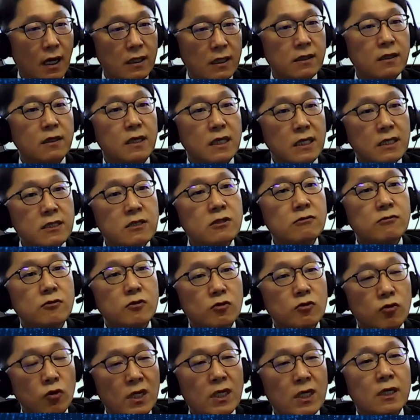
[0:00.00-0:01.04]
I think it
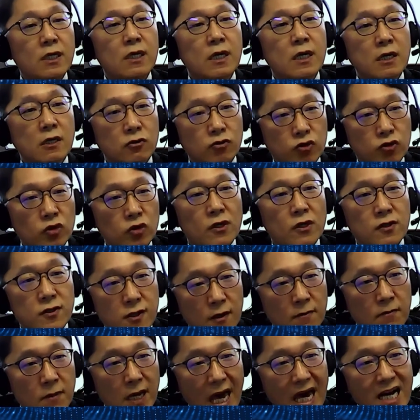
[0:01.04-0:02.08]
will do
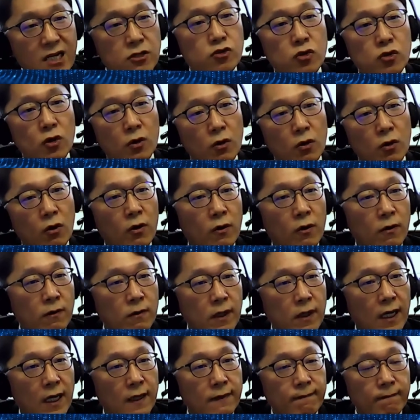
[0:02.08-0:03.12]
some actual role
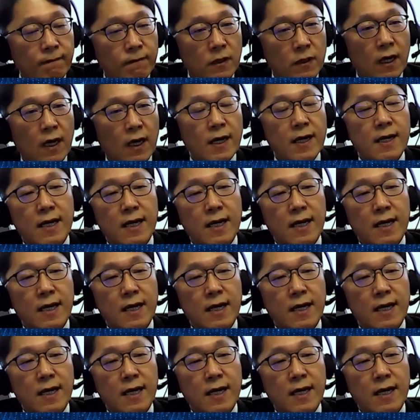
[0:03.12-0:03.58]
and